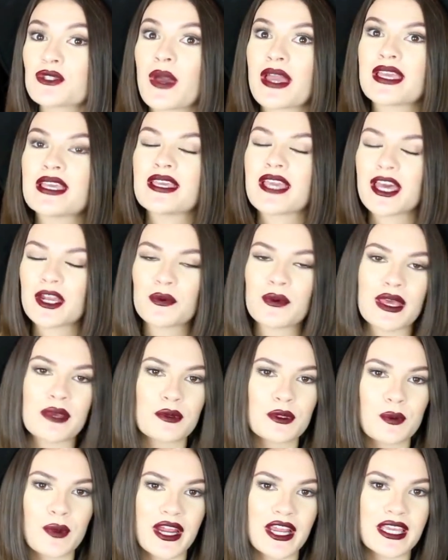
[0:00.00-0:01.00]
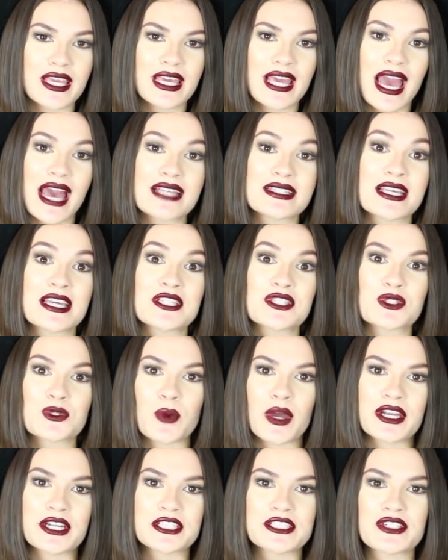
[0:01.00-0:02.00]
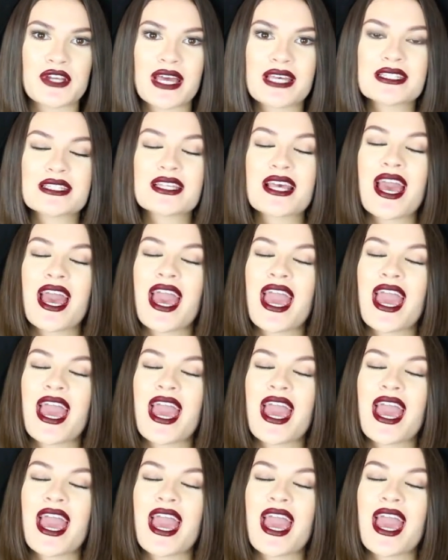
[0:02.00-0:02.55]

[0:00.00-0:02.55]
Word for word: so I can get away with wearing it as a sweater dress.